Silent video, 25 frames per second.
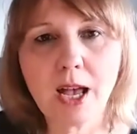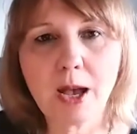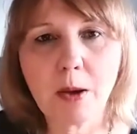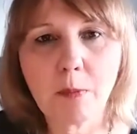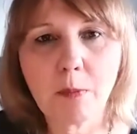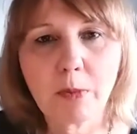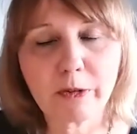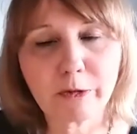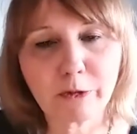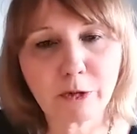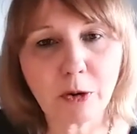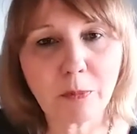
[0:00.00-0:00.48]

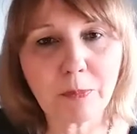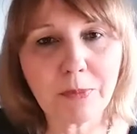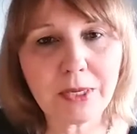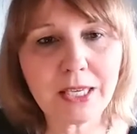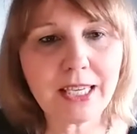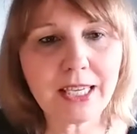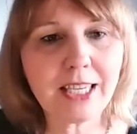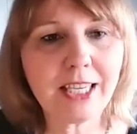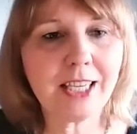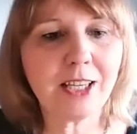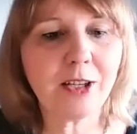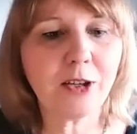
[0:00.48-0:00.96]
But for
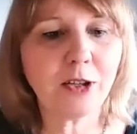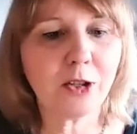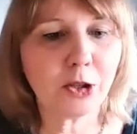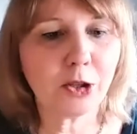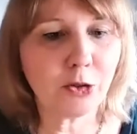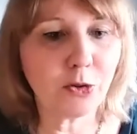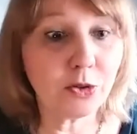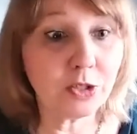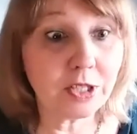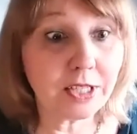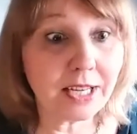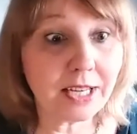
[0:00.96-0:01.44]
me,
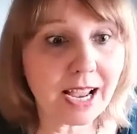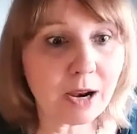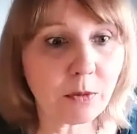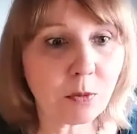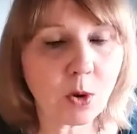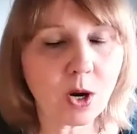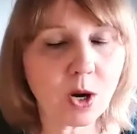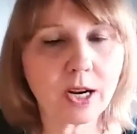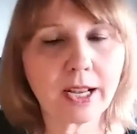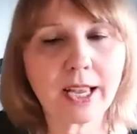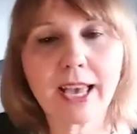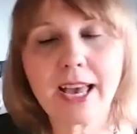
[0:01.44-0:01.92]
through the
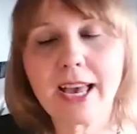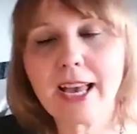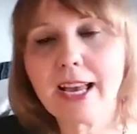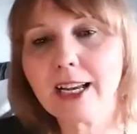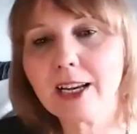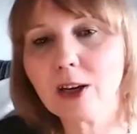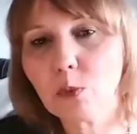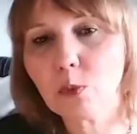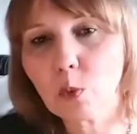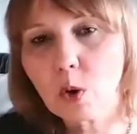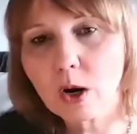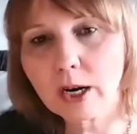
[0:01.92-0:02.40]
networking
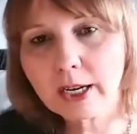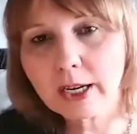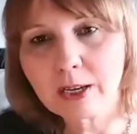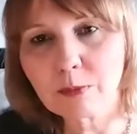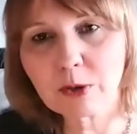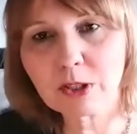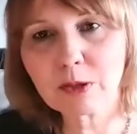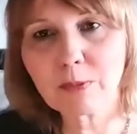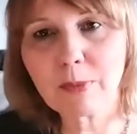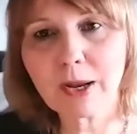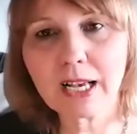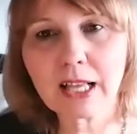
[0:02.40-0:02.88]
and working
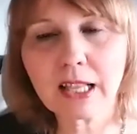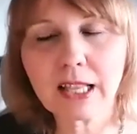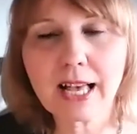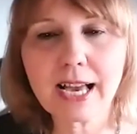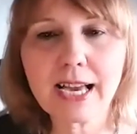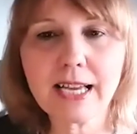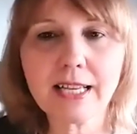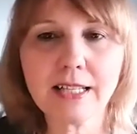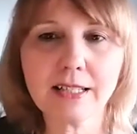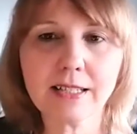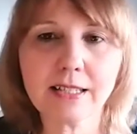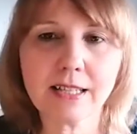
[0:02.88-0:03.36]
with my
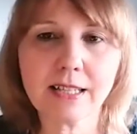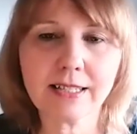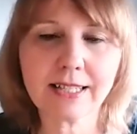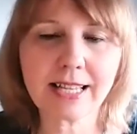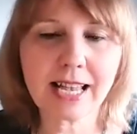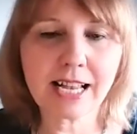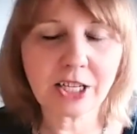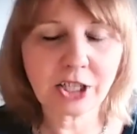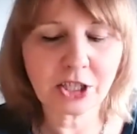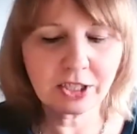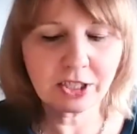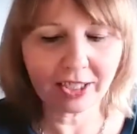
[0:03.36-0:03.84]
clients, it's
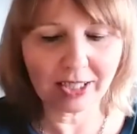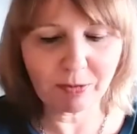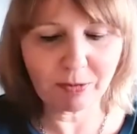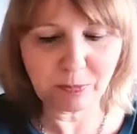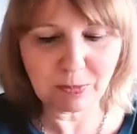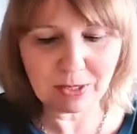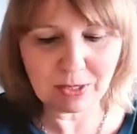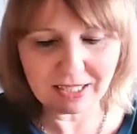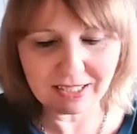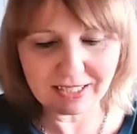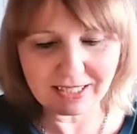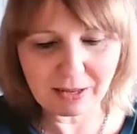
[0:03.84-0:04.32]
actually
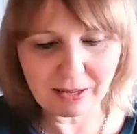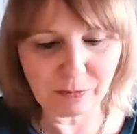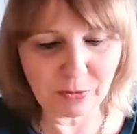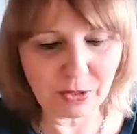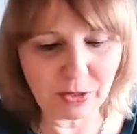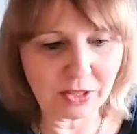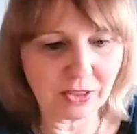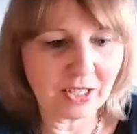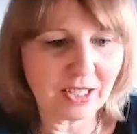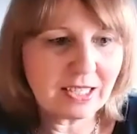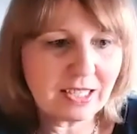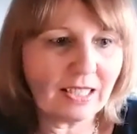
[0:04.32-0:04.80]
been
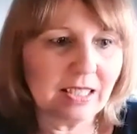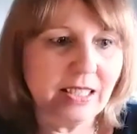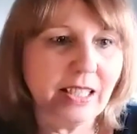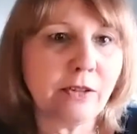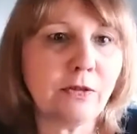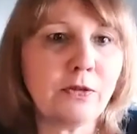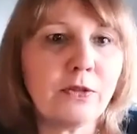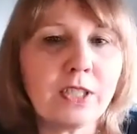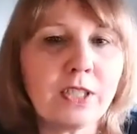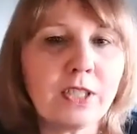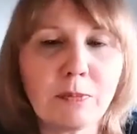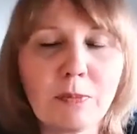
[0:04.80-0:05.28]
something that's
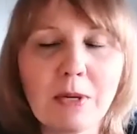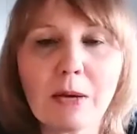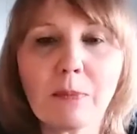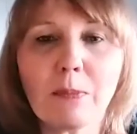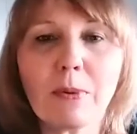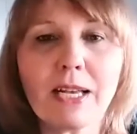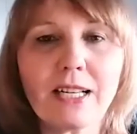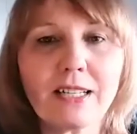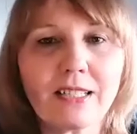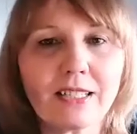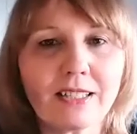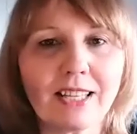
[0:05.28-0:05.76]
lifted me a
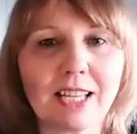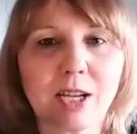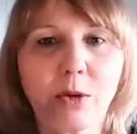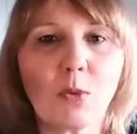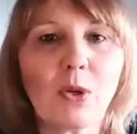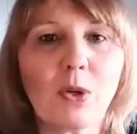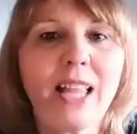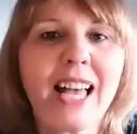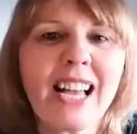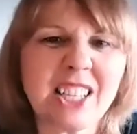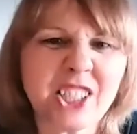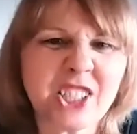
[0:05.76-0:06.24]
bit to think,
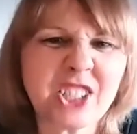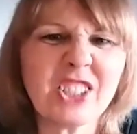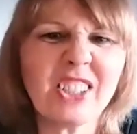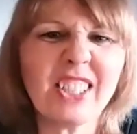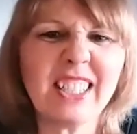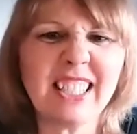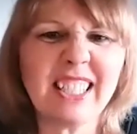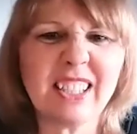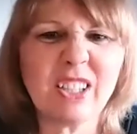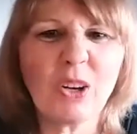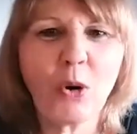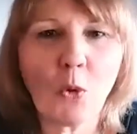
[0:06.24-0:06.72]
well,
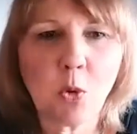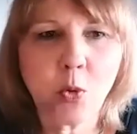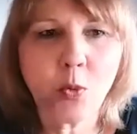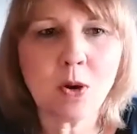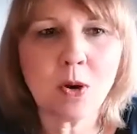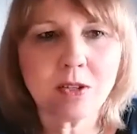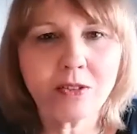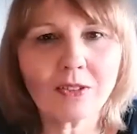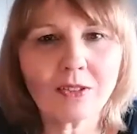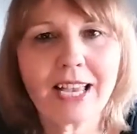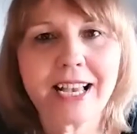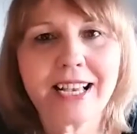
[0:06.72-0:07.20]
actually the whole
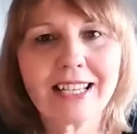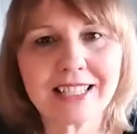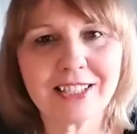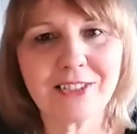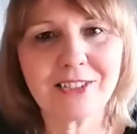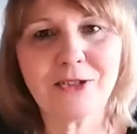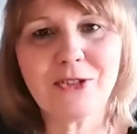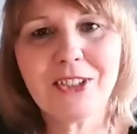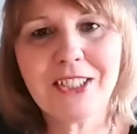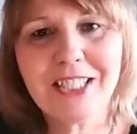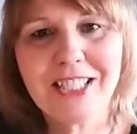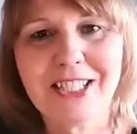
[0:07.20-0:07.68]
world
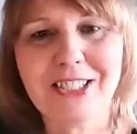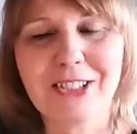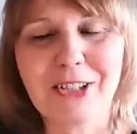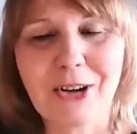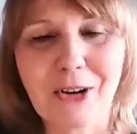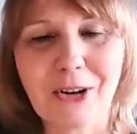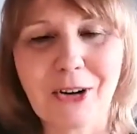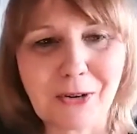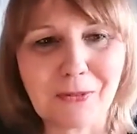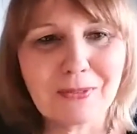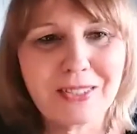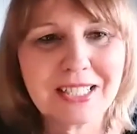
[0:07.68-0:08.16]
hasn't really
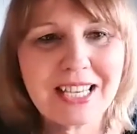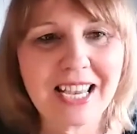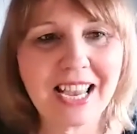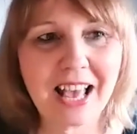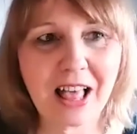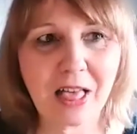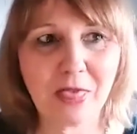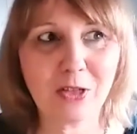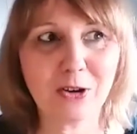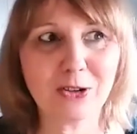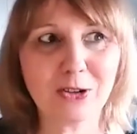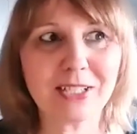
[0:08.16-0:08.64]
stopped.
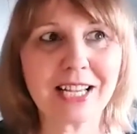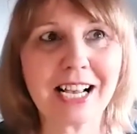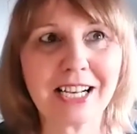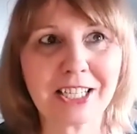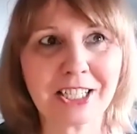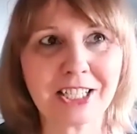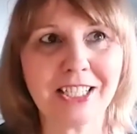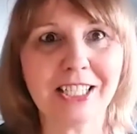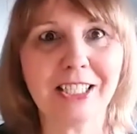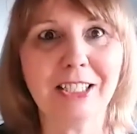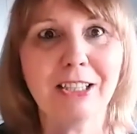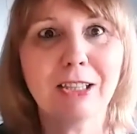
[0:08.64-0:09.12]
There's
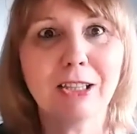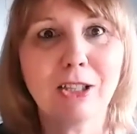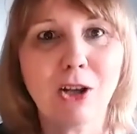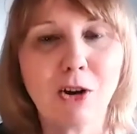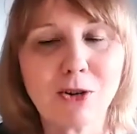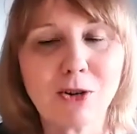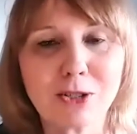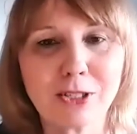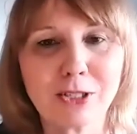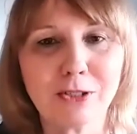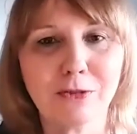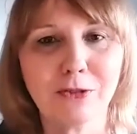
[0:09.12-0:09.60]
actually
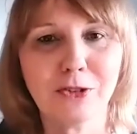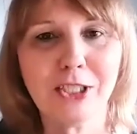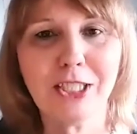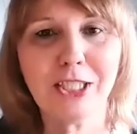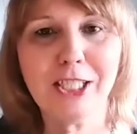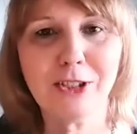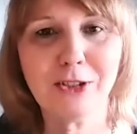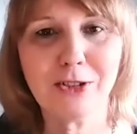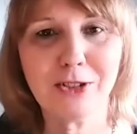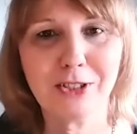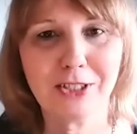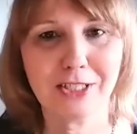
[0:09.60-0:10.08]
lots of
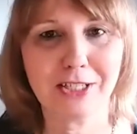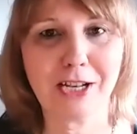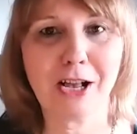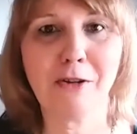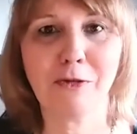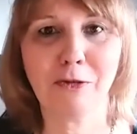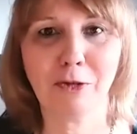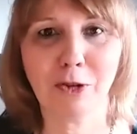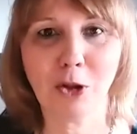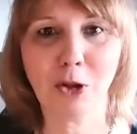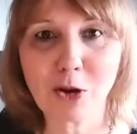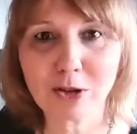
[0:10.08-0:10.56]
really good
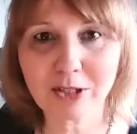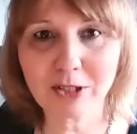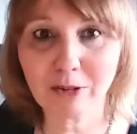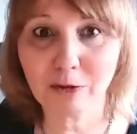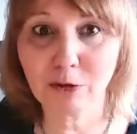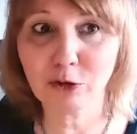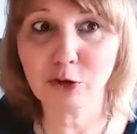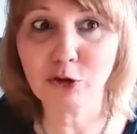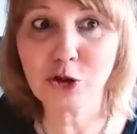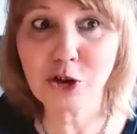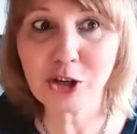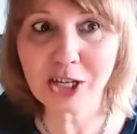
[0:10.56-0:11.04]
stuff, lots
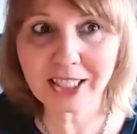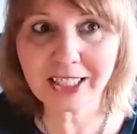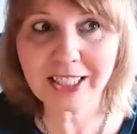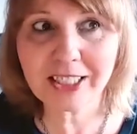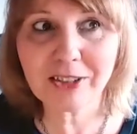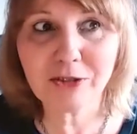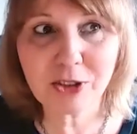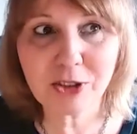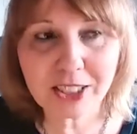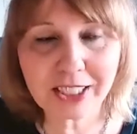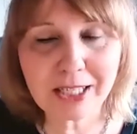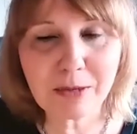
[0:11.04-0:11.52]
of really,
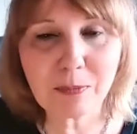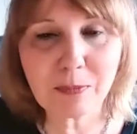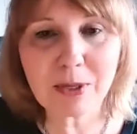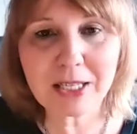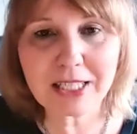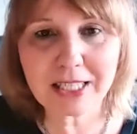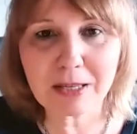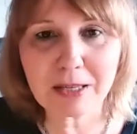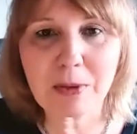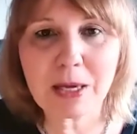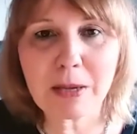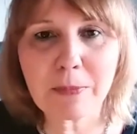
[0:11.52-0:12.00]
really
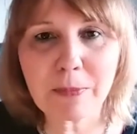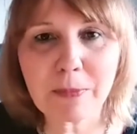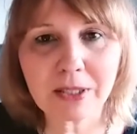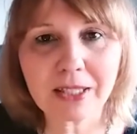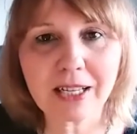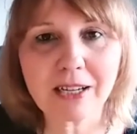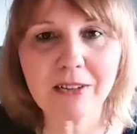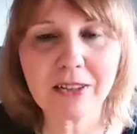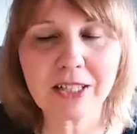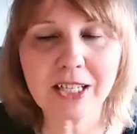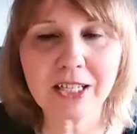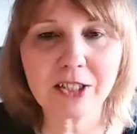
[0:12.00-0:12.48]
busy people
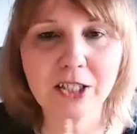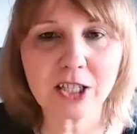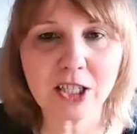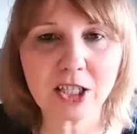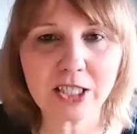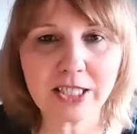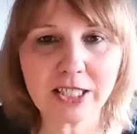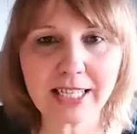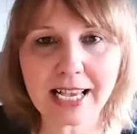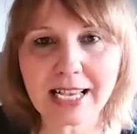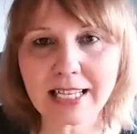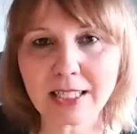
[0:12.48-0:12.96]
out there that are
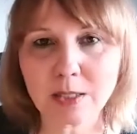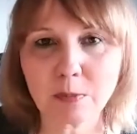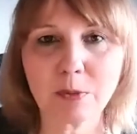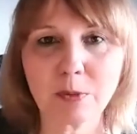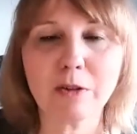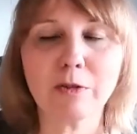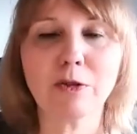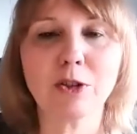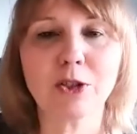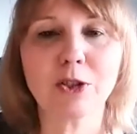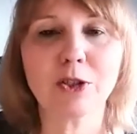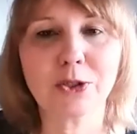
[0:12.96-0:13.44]

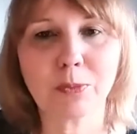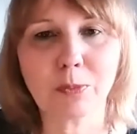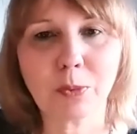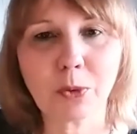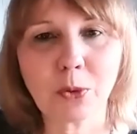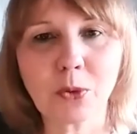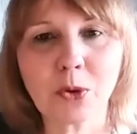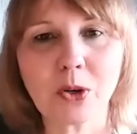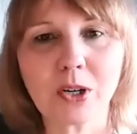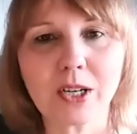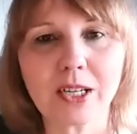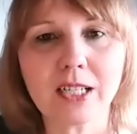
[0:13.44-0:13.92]
desperate for
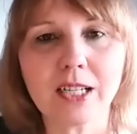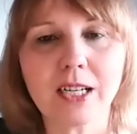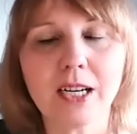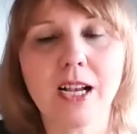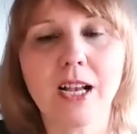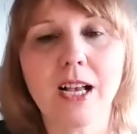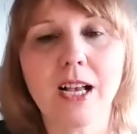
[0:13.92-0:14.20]
support.